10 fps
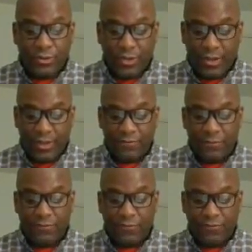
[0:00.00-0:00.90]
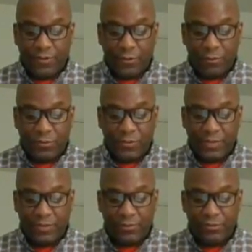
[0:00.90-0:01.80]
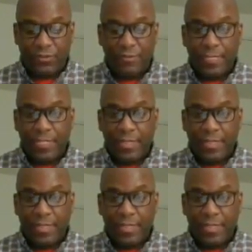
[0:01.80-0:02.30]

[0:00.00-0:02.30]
love for fellow believers.